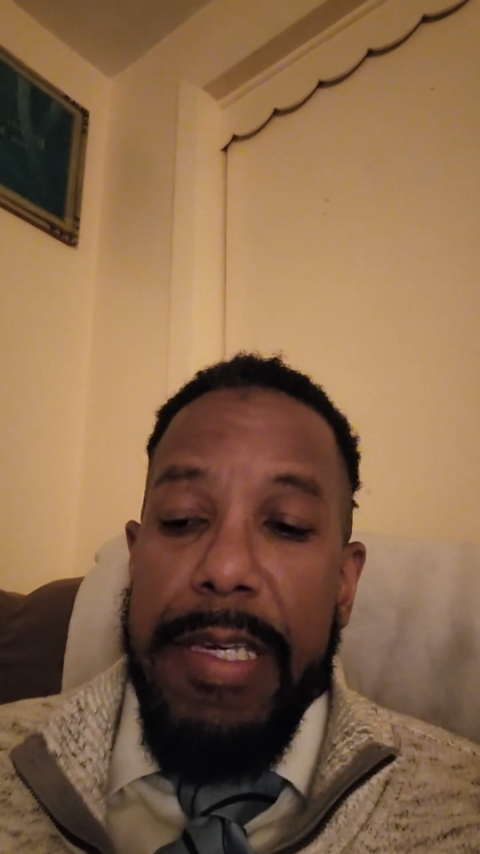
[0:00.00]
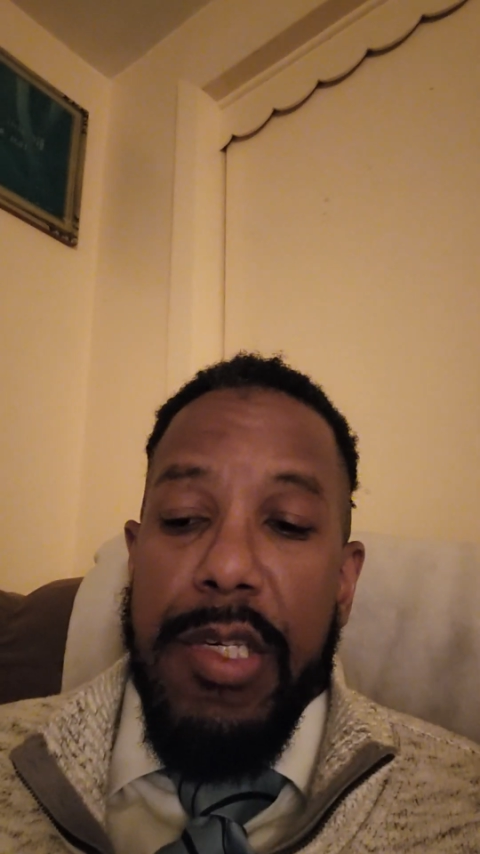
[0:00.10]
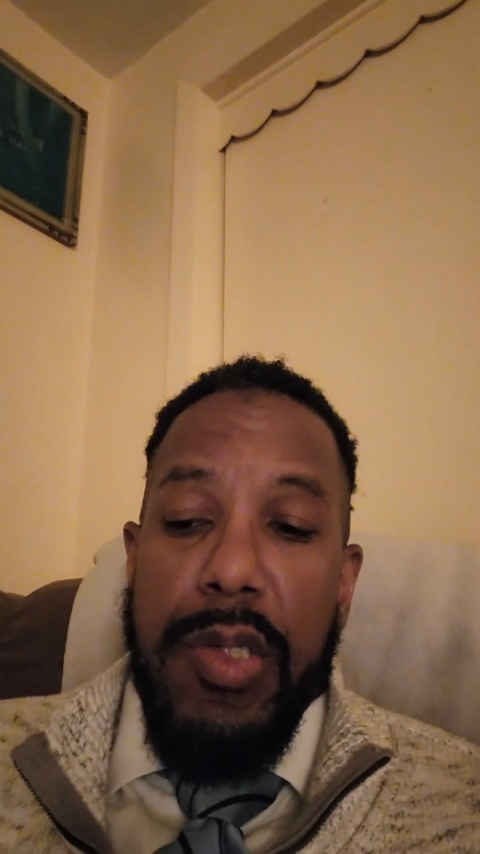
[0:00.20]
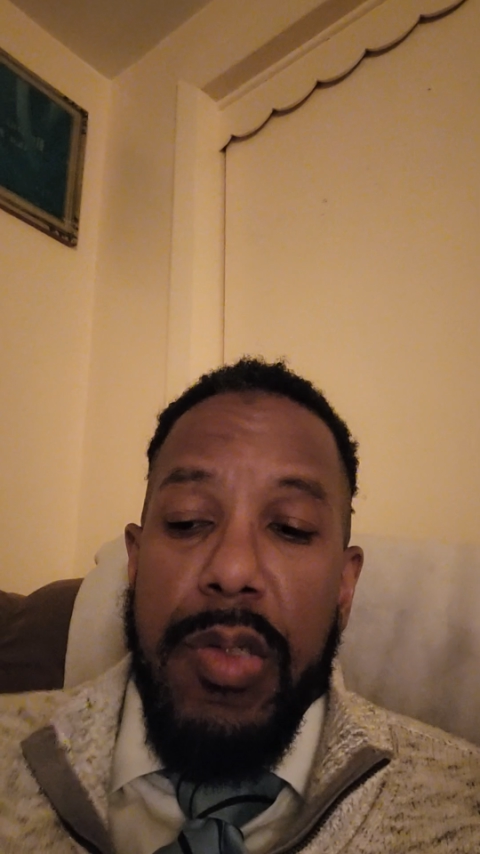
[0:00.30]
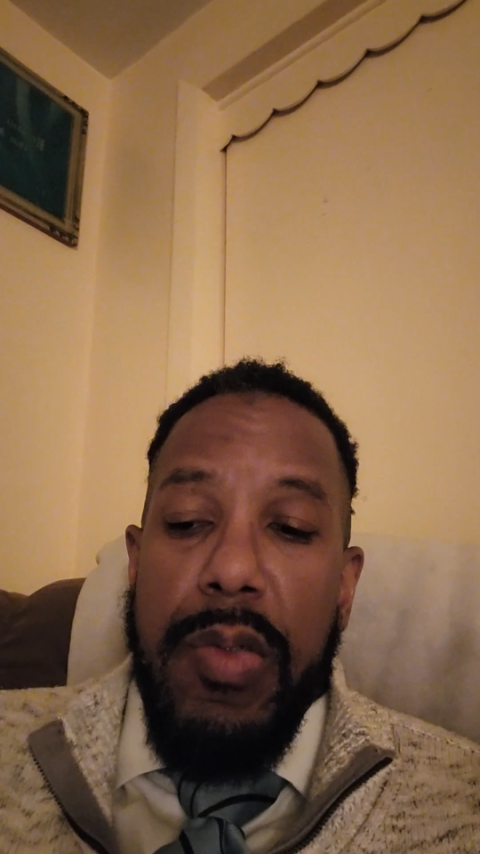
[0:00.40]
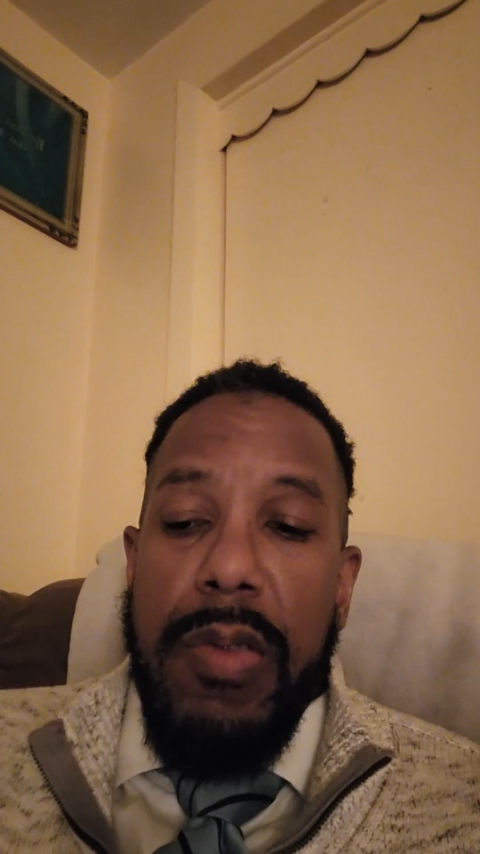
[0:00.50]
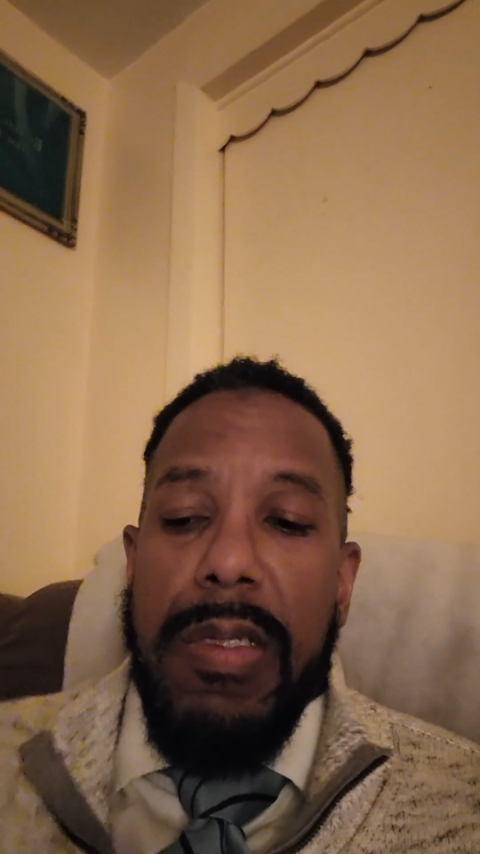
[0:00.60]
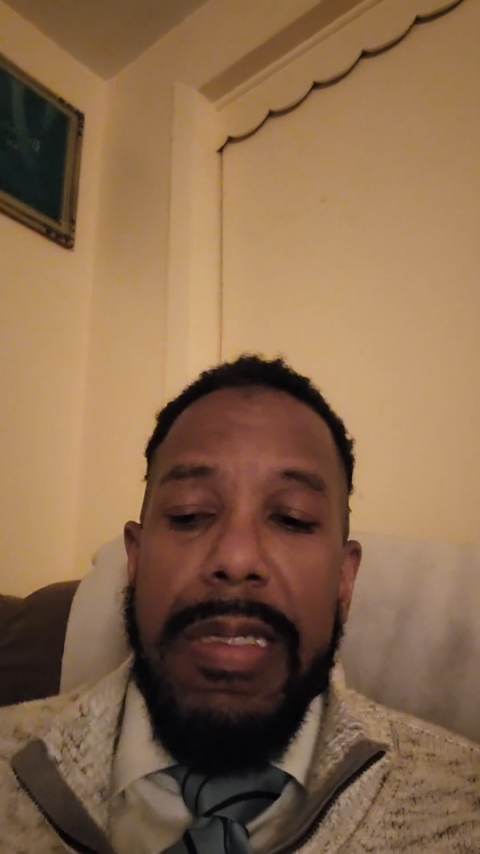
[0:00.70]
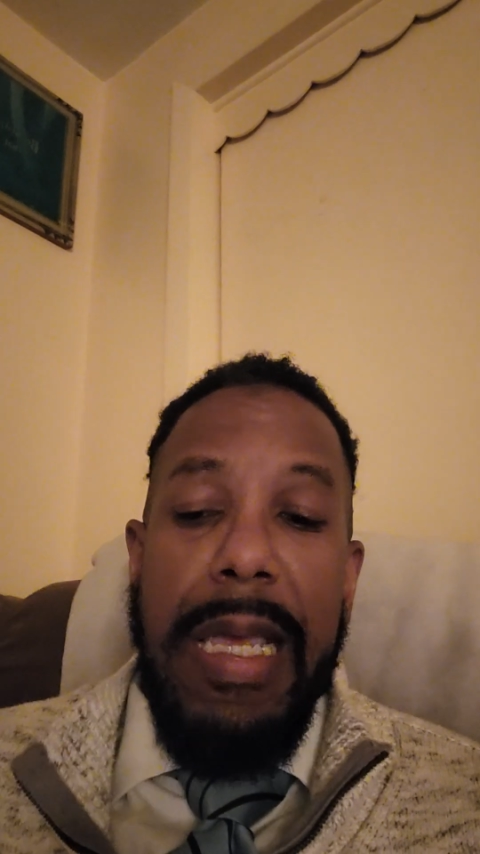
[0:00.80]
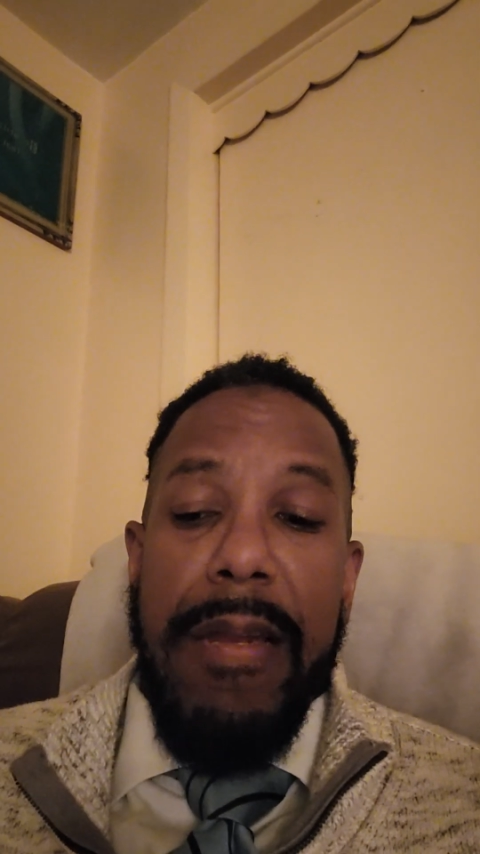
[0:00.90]
issues,
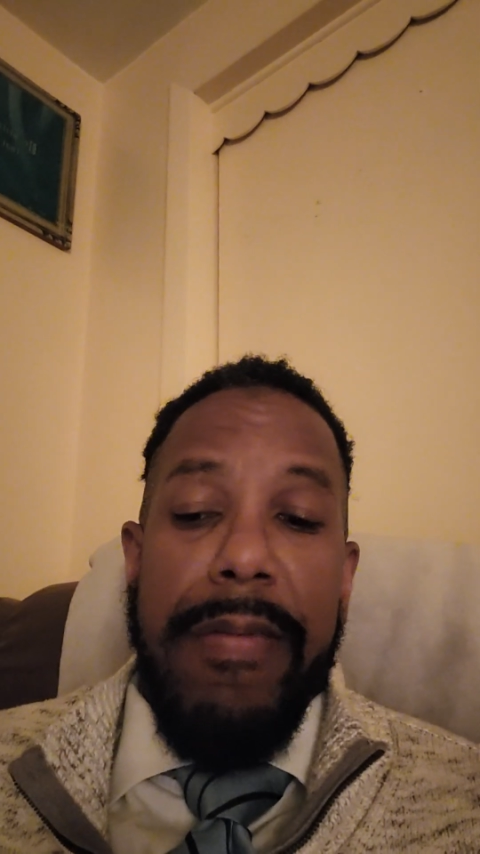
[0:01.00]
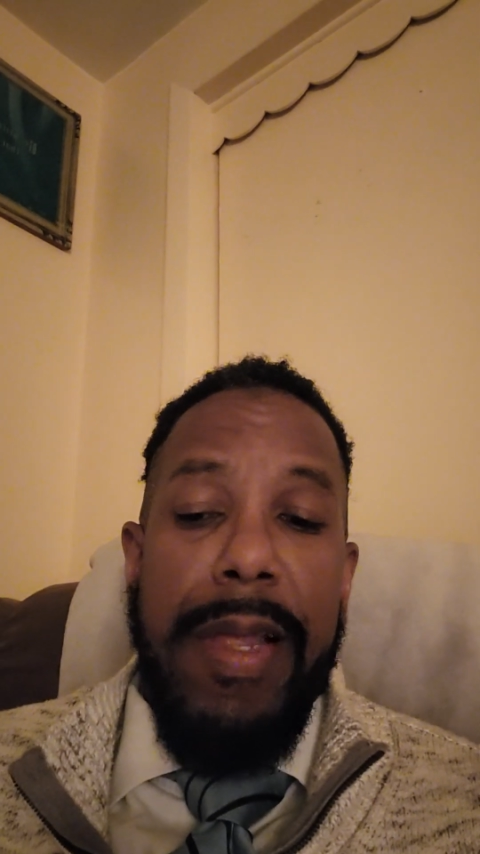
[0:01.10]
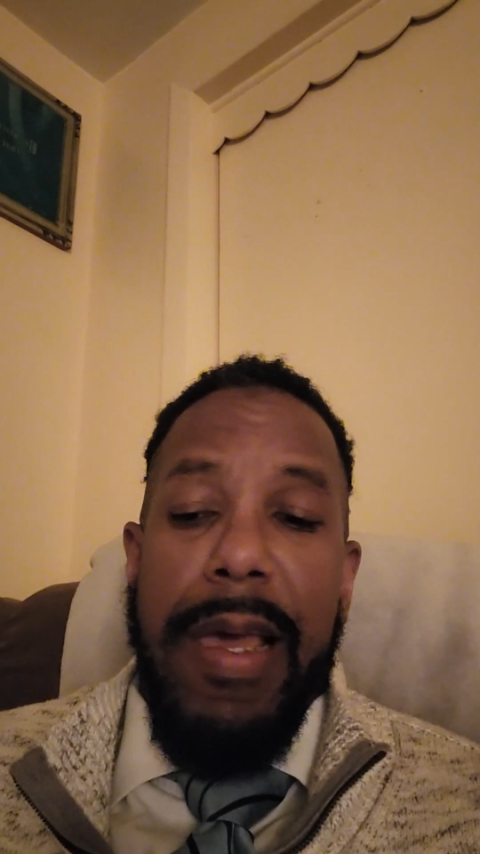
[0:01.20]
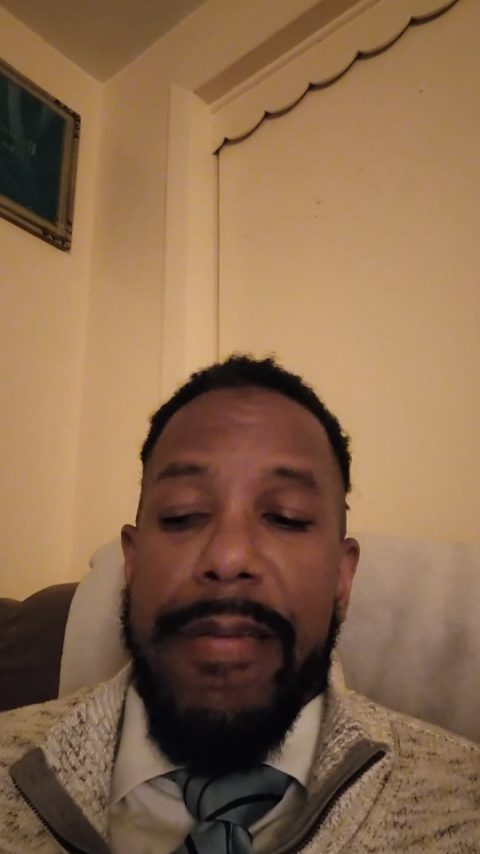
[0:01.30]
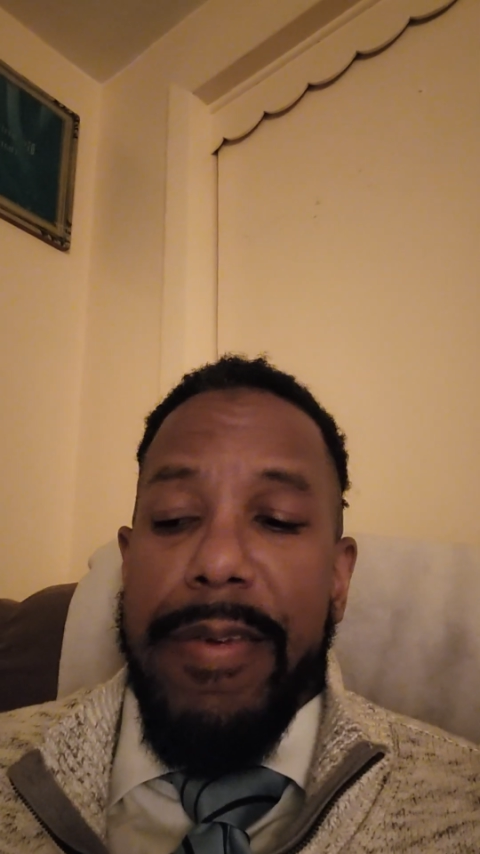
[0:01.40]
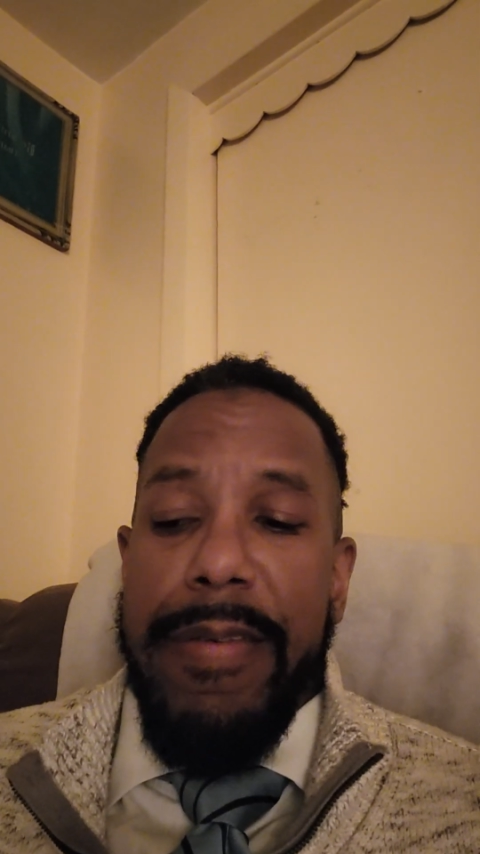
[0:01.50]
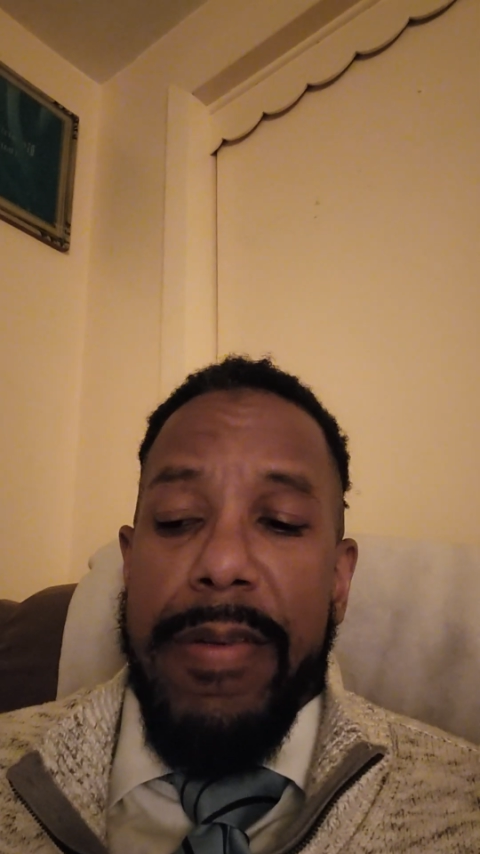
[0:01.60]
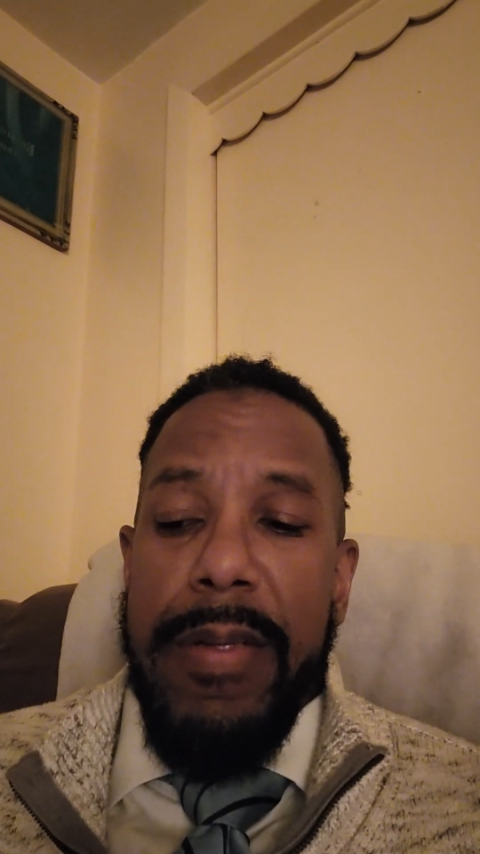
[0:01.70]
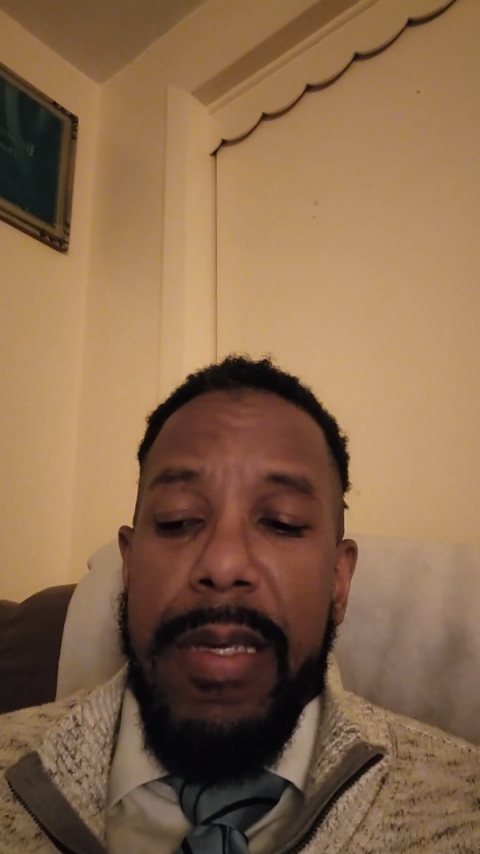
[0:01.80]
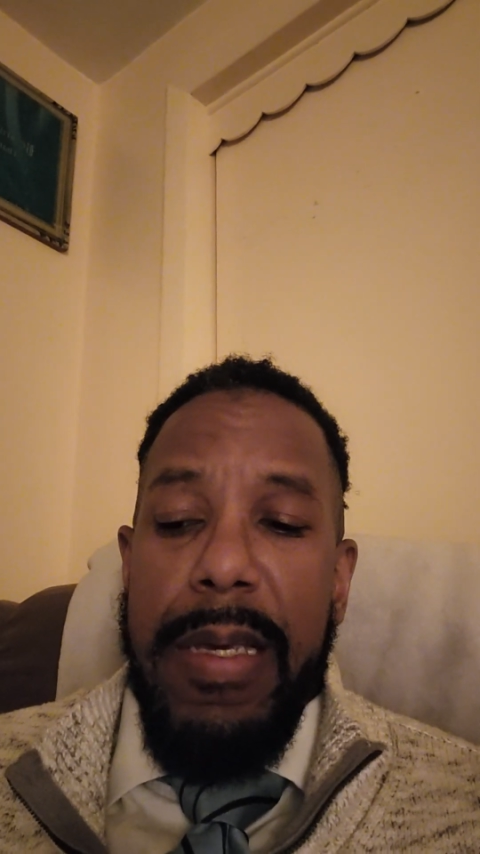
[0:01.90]
state of life,
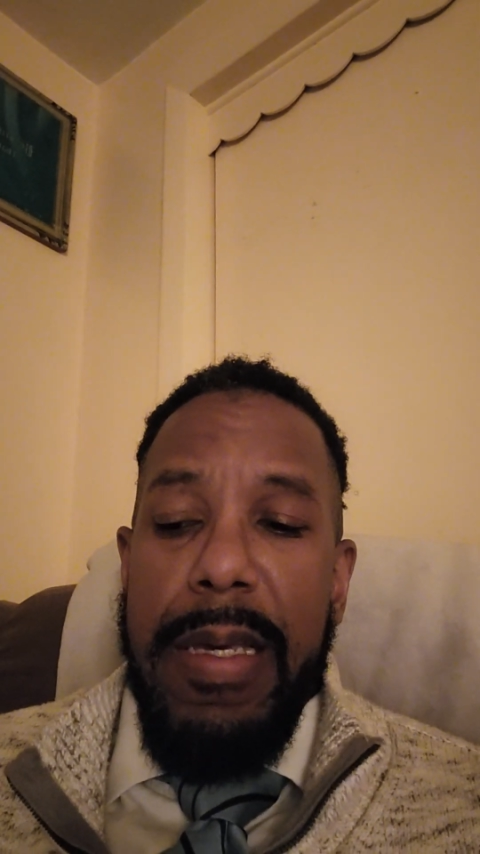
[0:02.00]
even